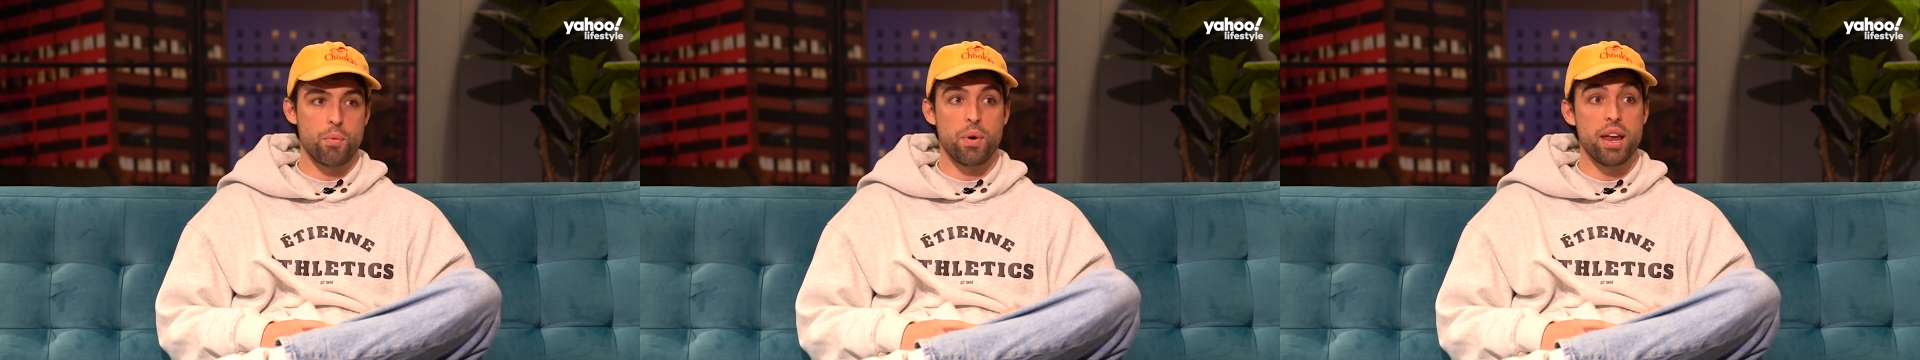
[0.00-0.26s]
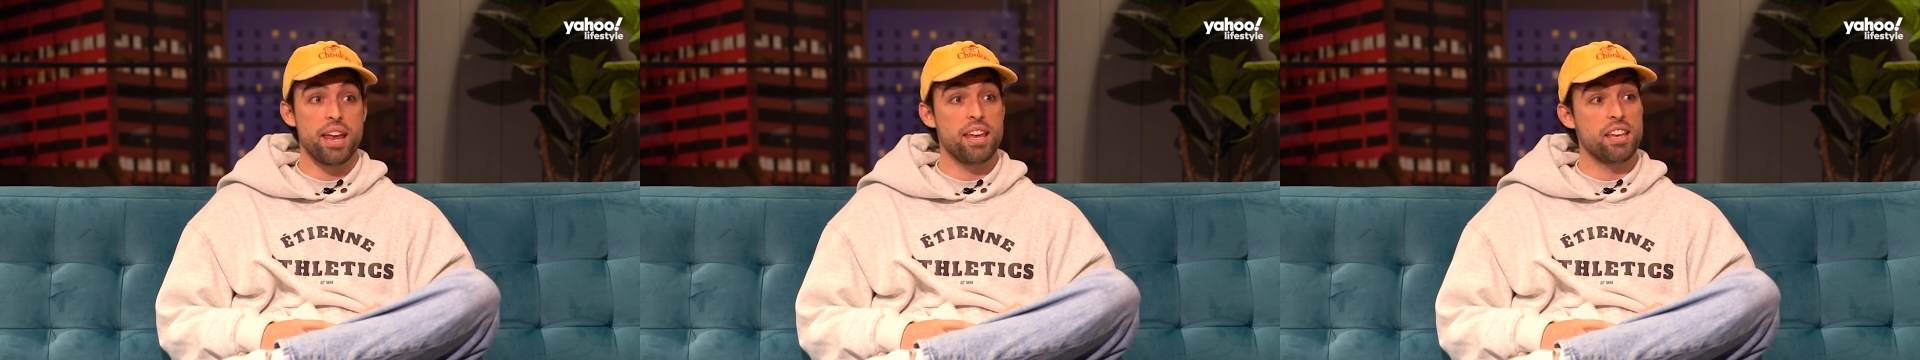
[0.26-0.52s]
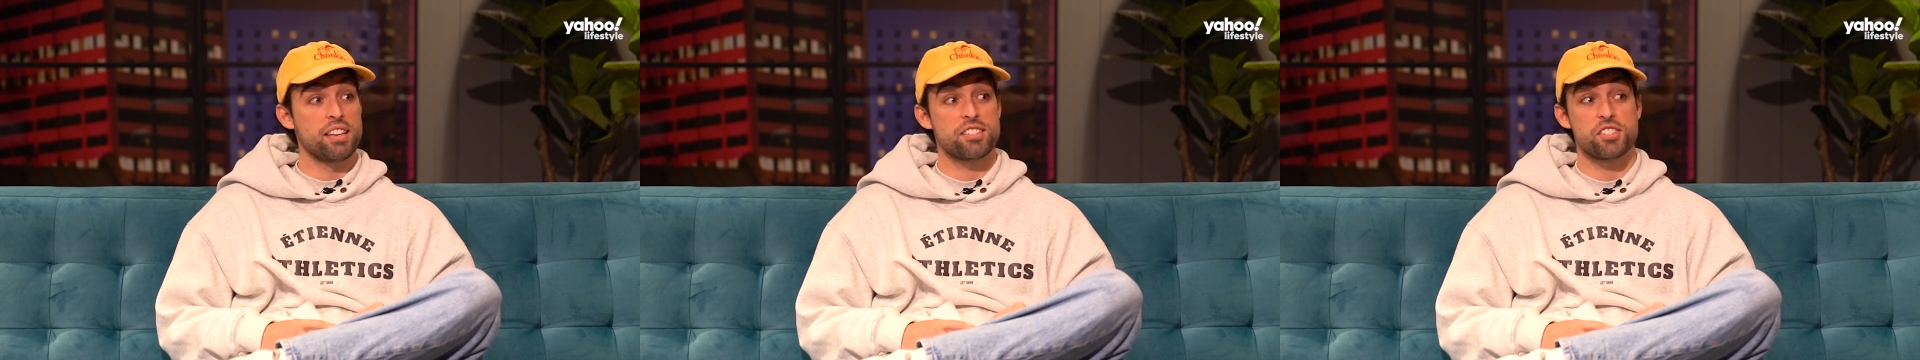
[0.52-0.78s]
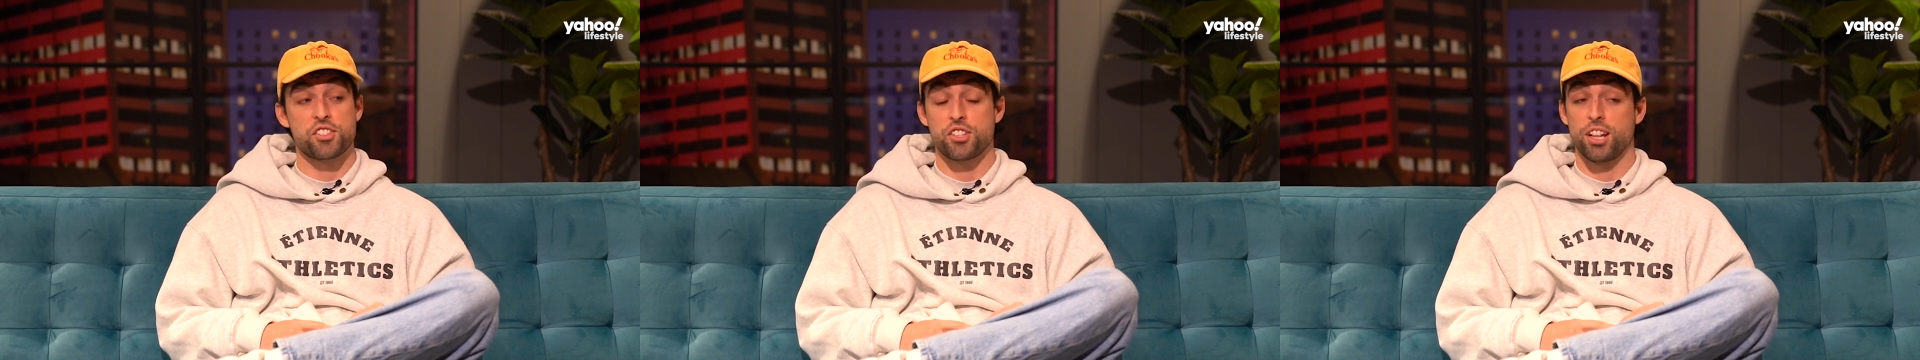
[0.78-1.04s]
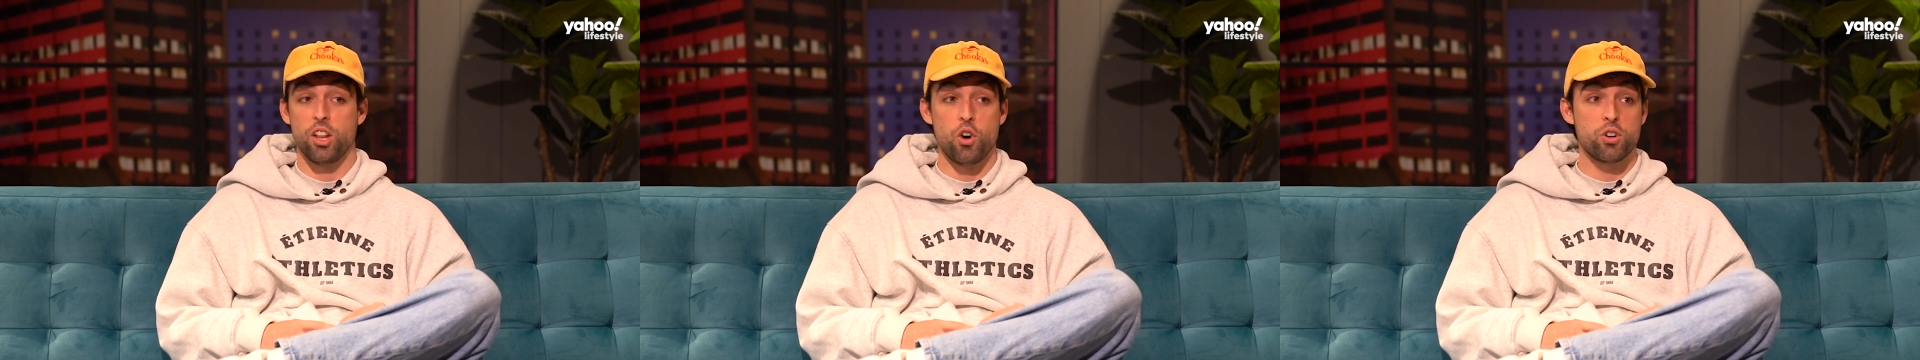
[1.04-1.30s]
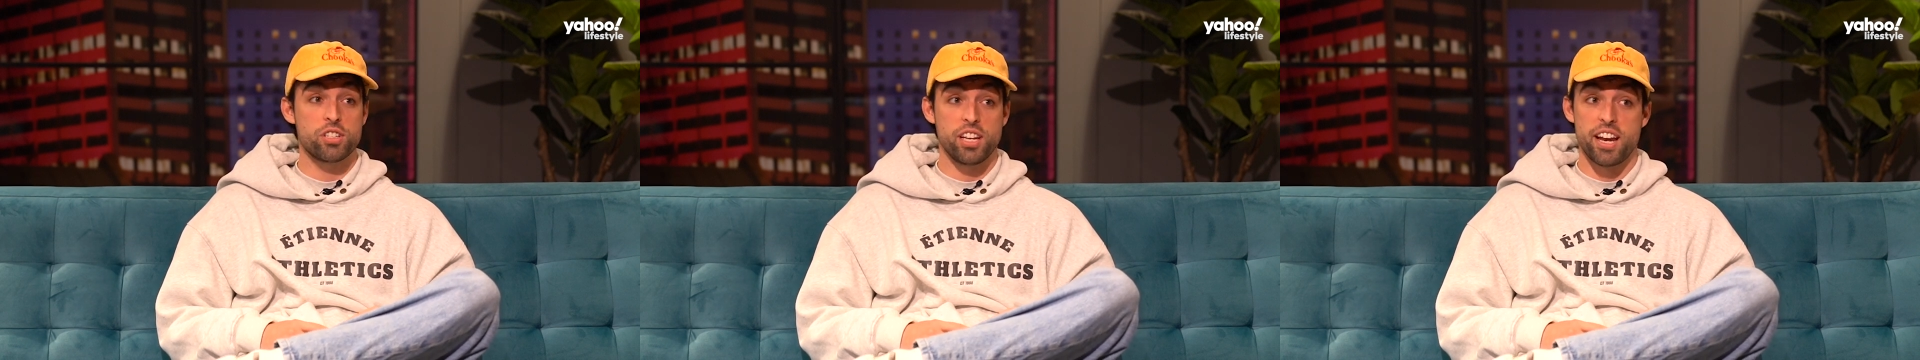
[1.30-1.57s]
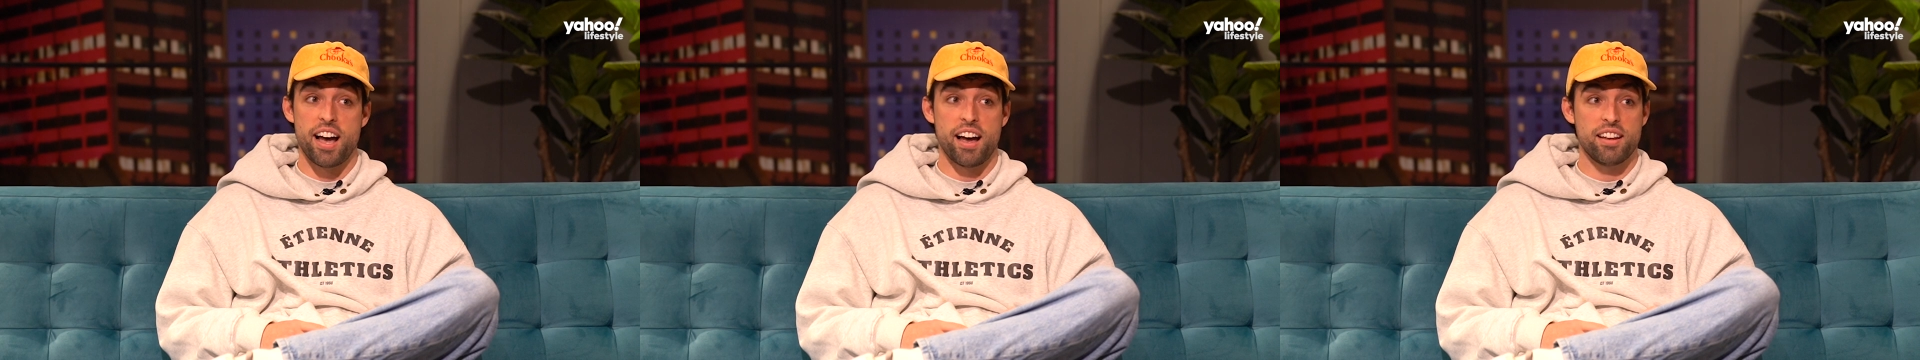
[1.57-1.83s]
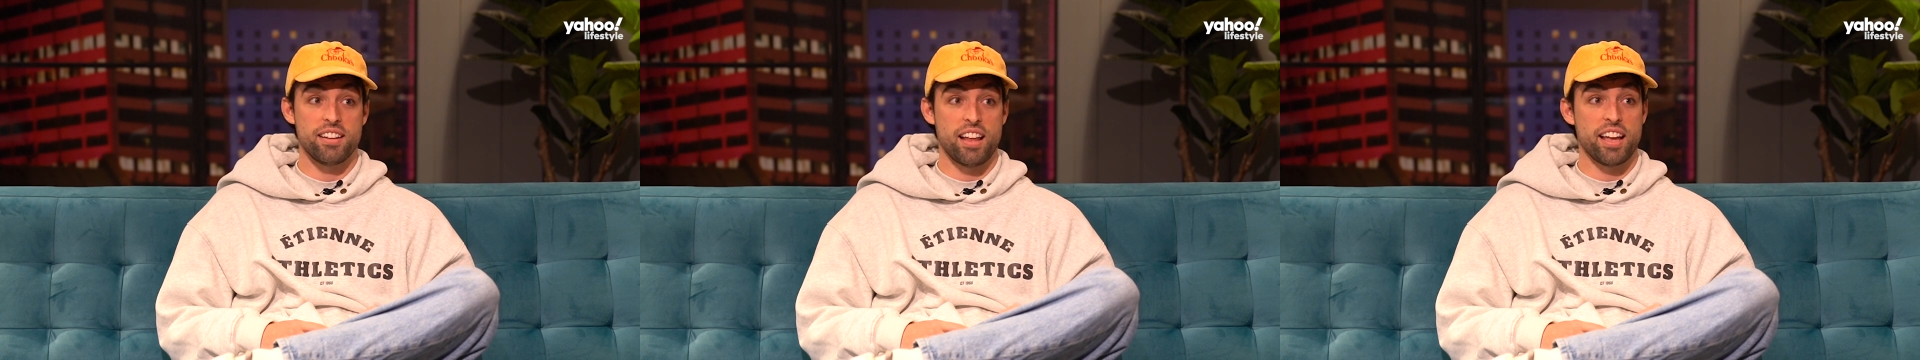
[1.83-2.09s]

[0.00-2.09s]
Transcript: we slogged it out.